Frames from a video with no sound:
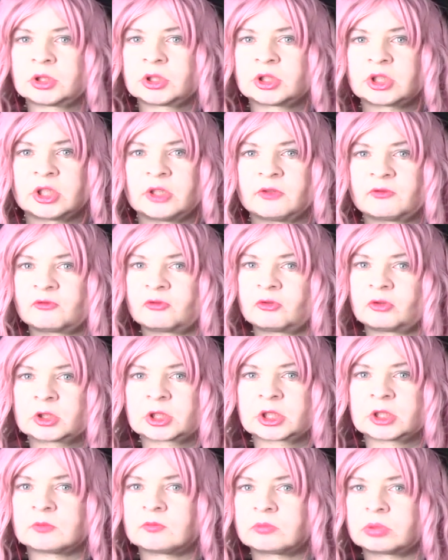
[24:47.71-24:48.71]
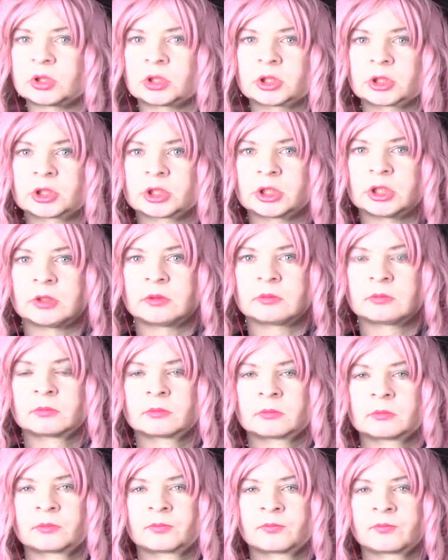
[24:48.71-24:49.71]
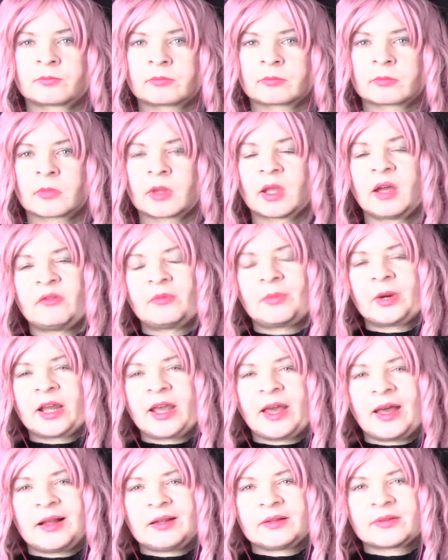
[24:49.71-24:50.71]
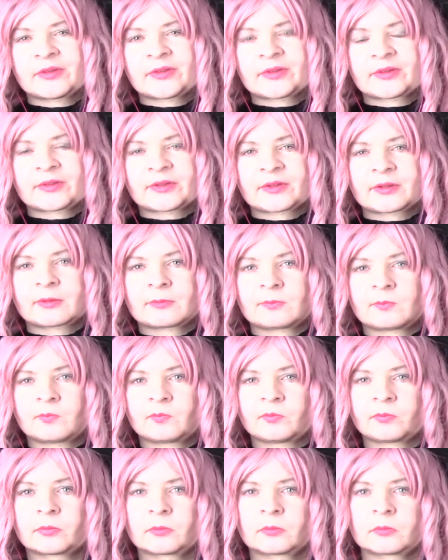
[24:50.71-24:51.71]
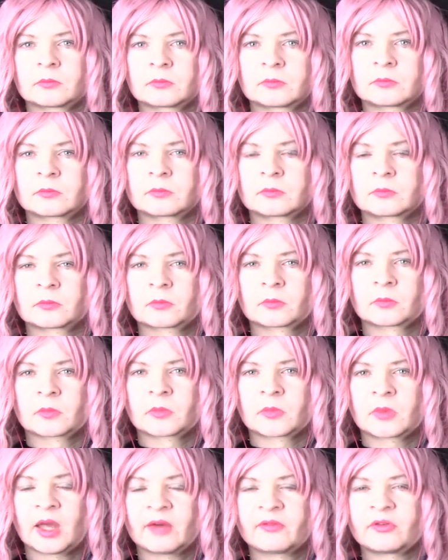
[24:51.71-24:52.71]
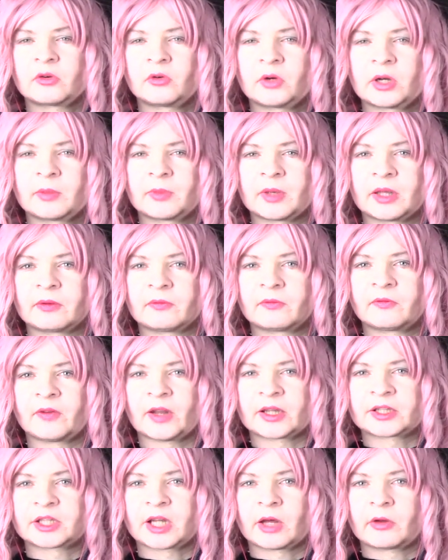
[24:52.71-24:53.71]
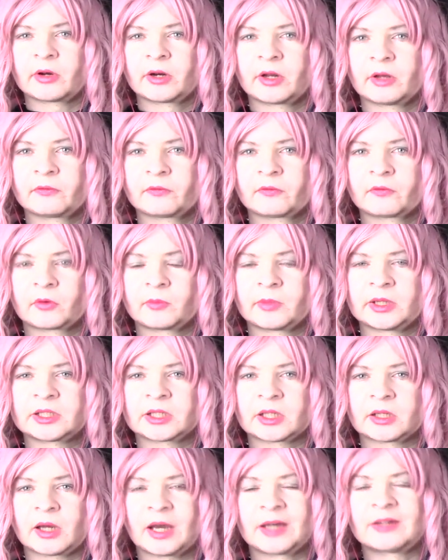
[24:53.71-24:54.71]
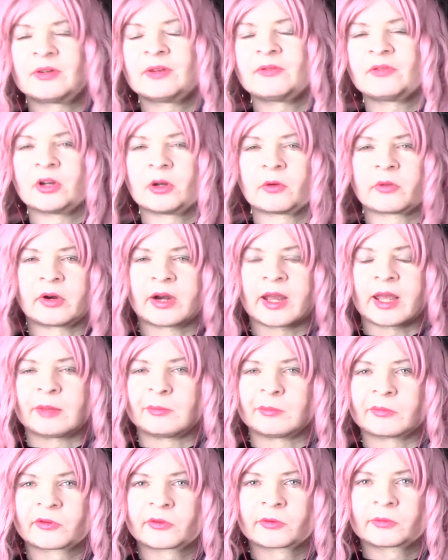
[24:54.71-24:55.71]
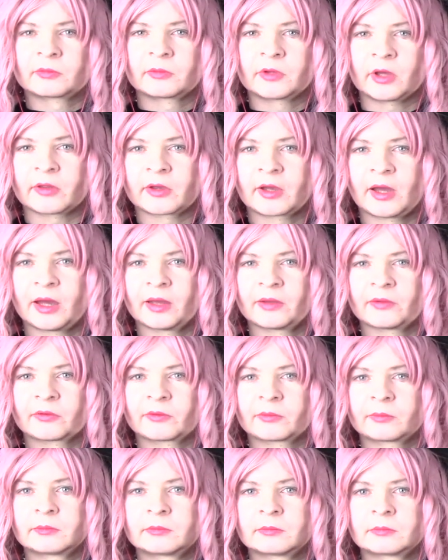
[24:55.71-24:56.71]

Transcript: Percy, freaking Percy. Everybody else? They haven't really been fleshed out enough for me to. I don't even know their names, the other guys.